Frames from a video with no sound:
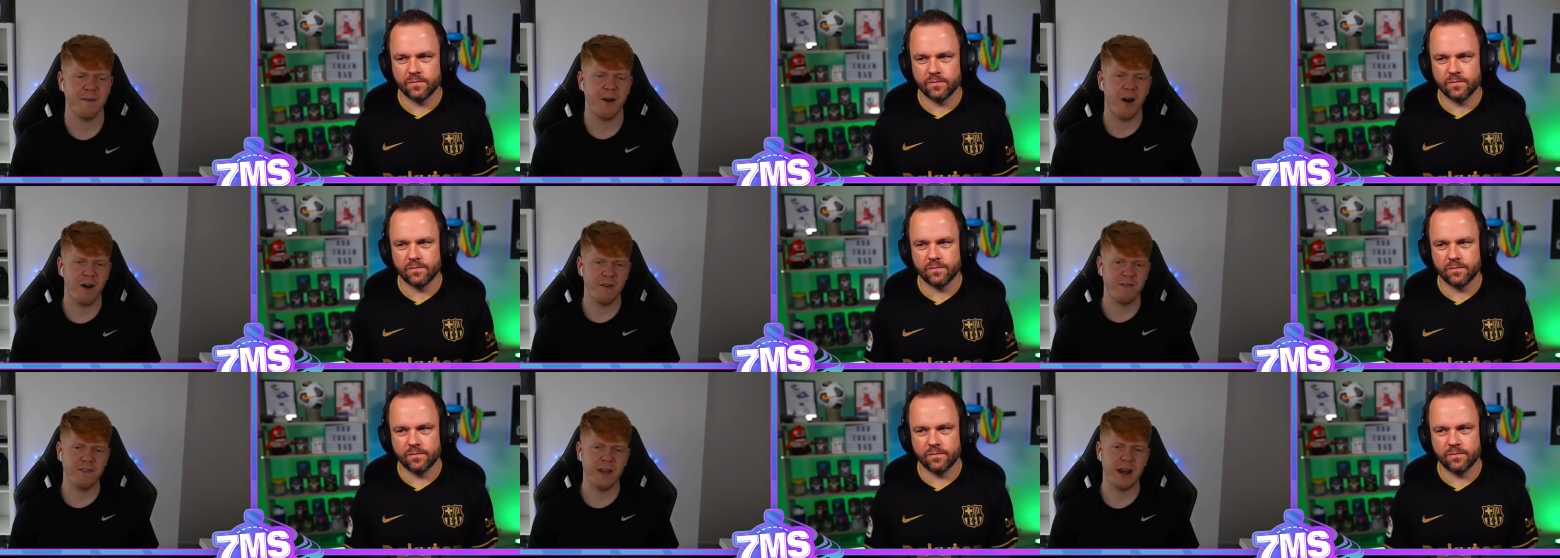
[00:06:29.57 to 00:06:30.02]

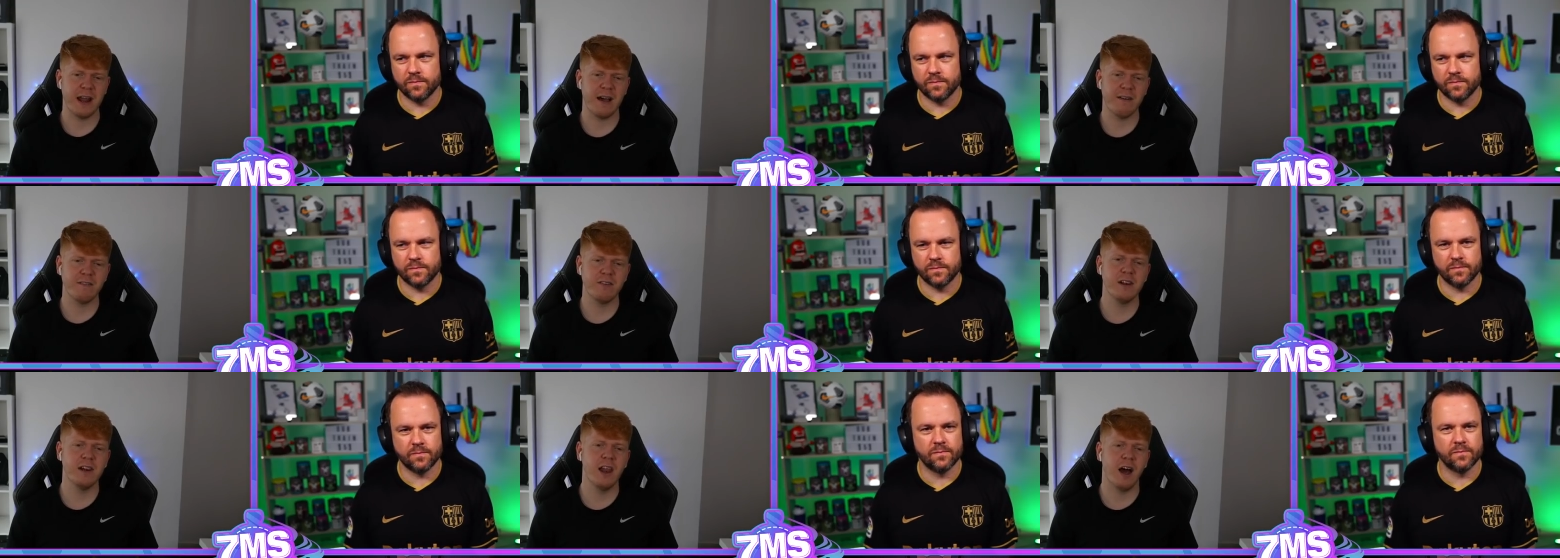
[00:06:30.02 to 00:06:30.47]
Speaker 1: I fell
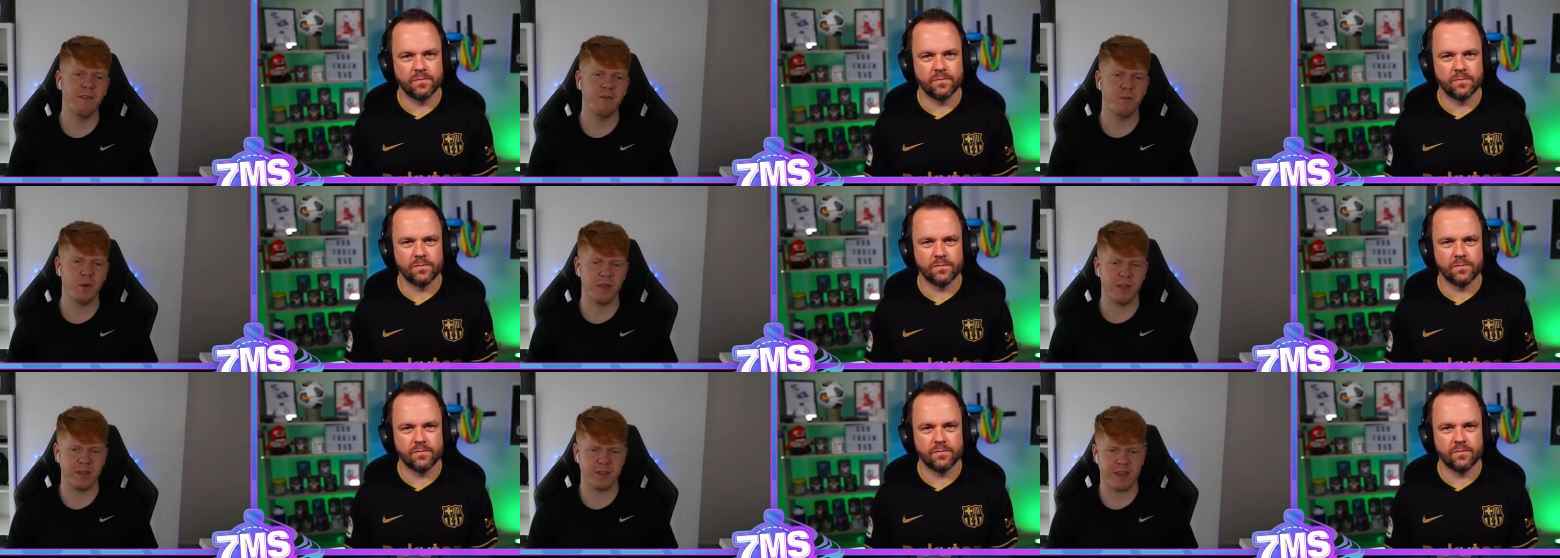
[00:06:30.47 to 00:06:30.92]
out of love
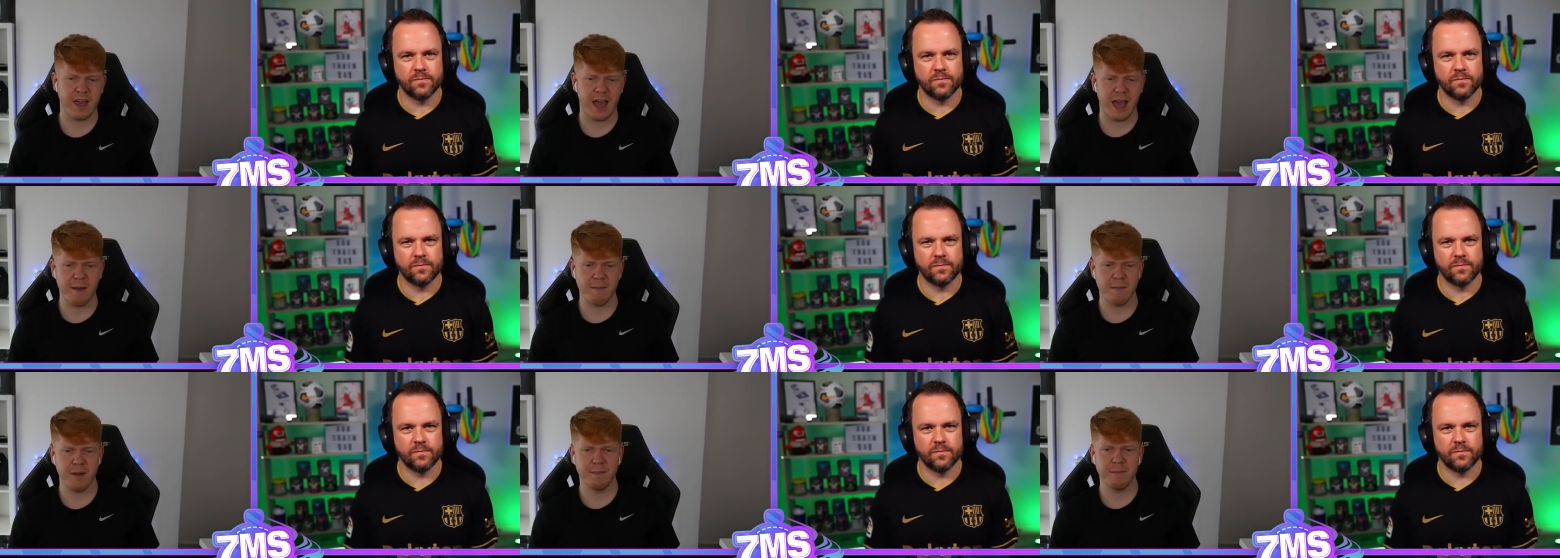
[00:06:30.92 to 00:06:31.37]
with this
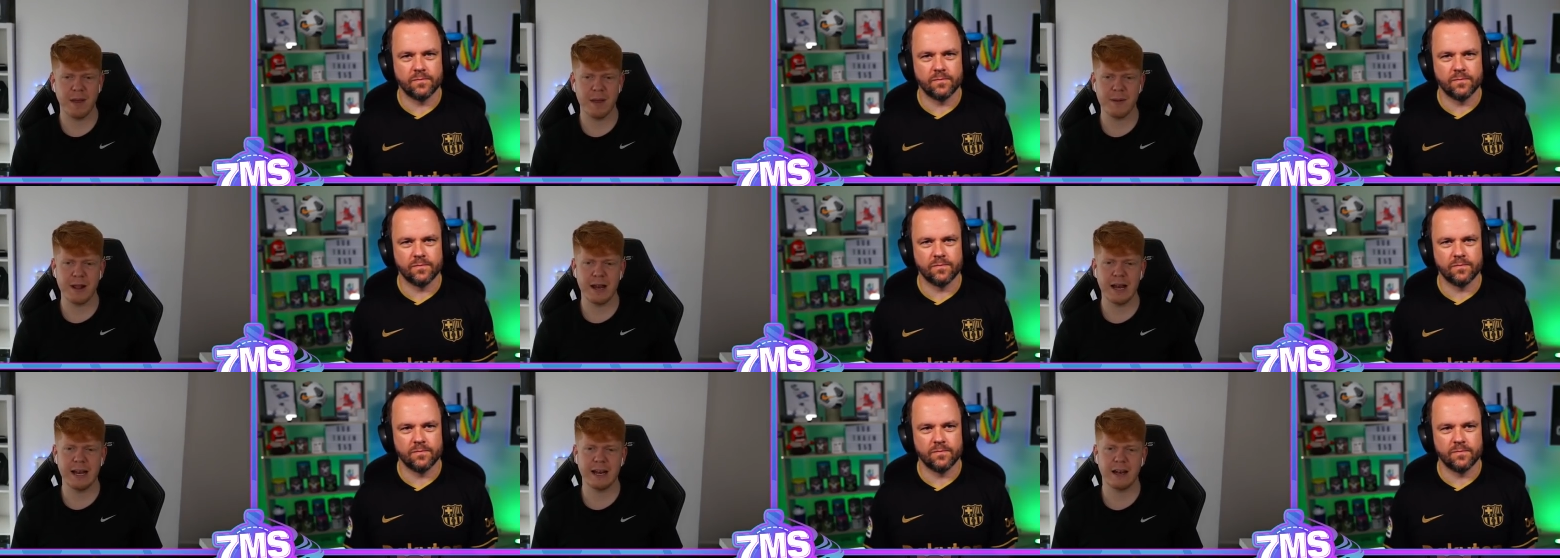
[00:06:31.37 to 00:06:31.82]
game,
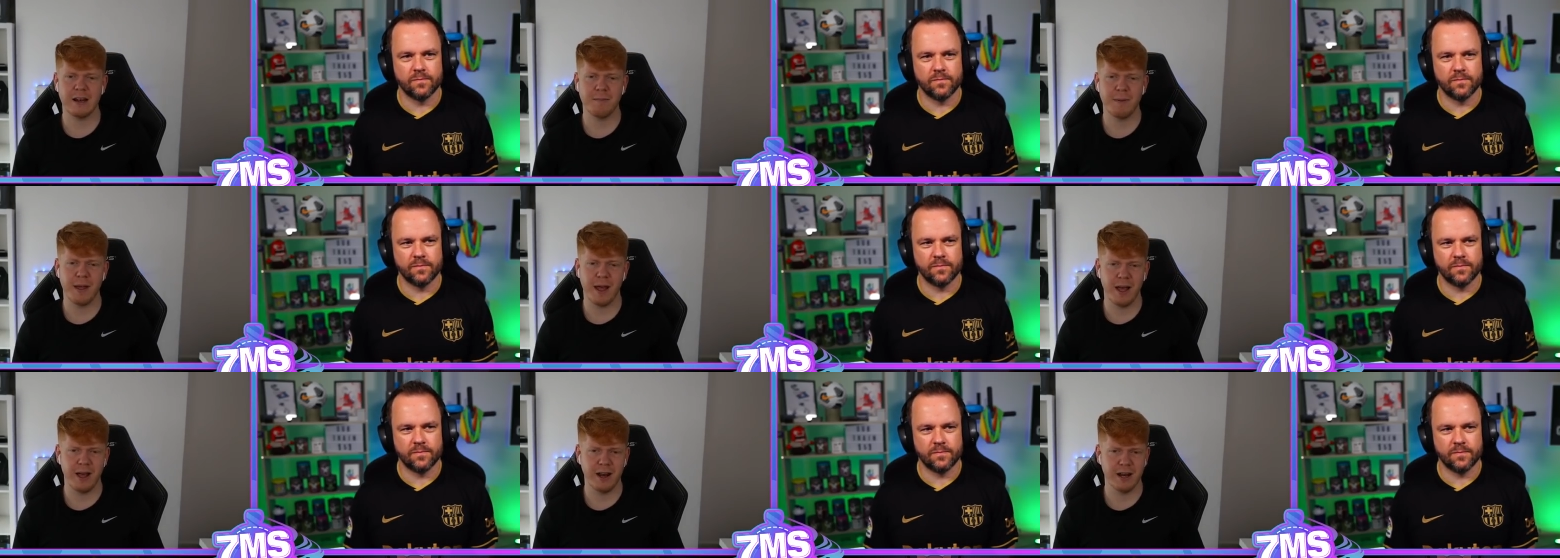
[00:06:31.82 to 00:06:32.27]
maybe a little
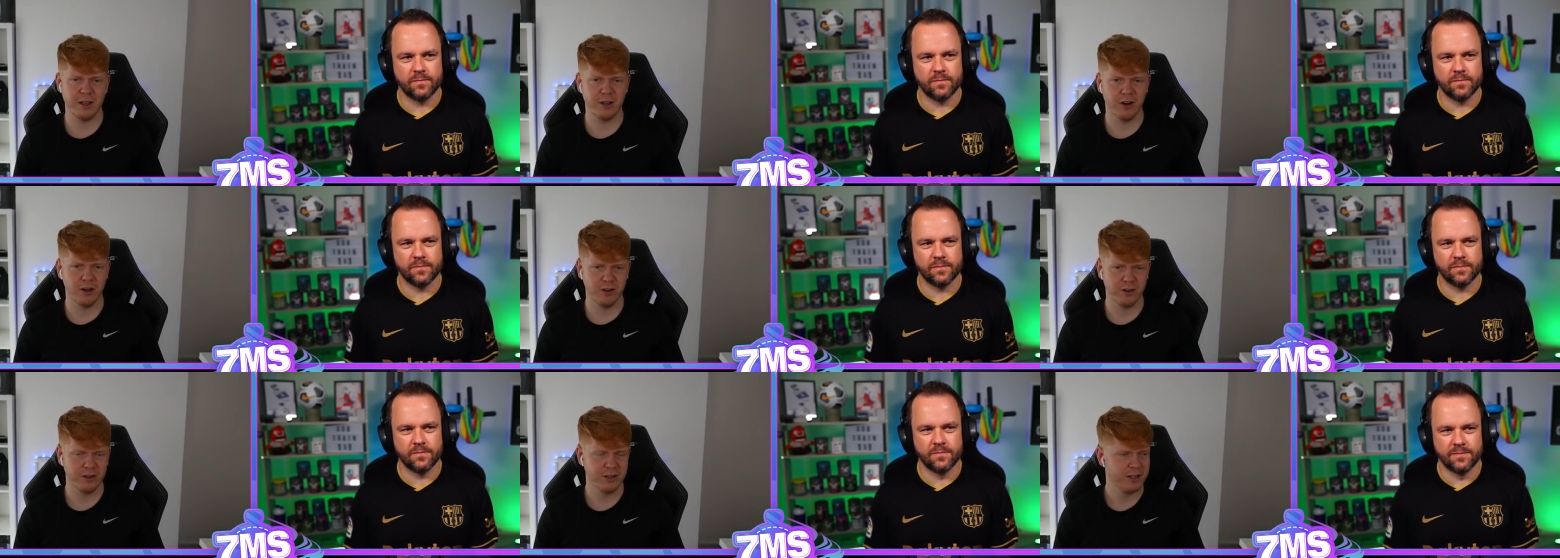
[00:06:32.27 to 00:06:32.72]
bit early
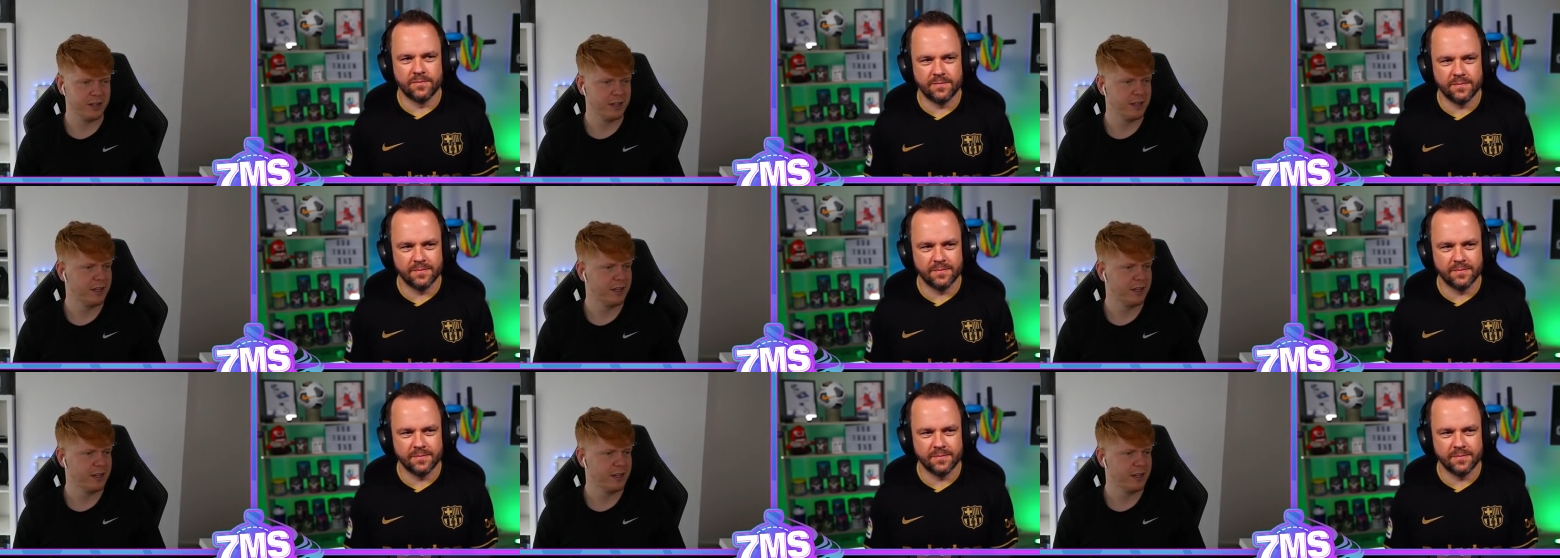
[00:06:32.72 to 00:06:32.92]
on.